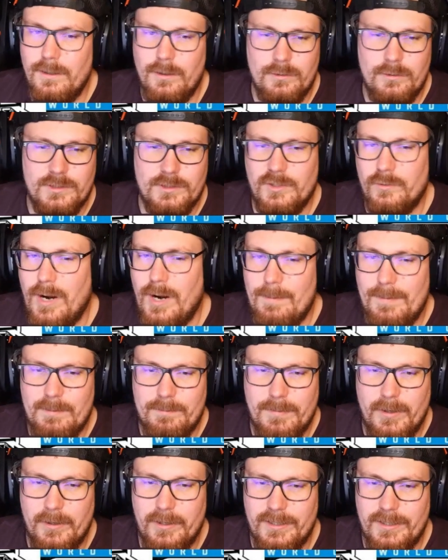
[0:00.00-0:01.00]
ceramic
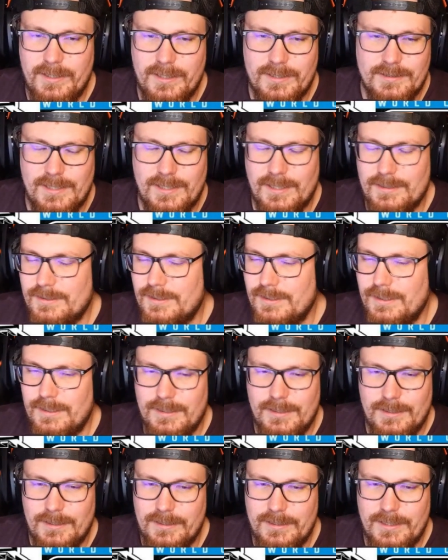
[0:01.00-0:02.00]
bearing kits at
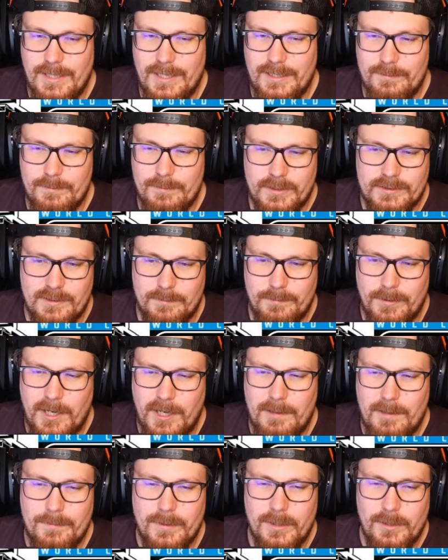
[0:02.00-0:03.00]
$90 a
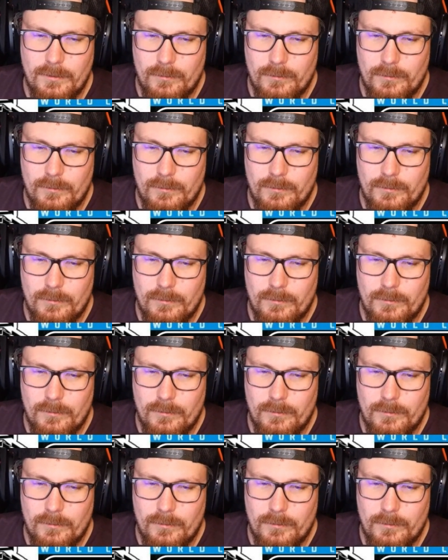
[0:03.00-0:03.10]
pop.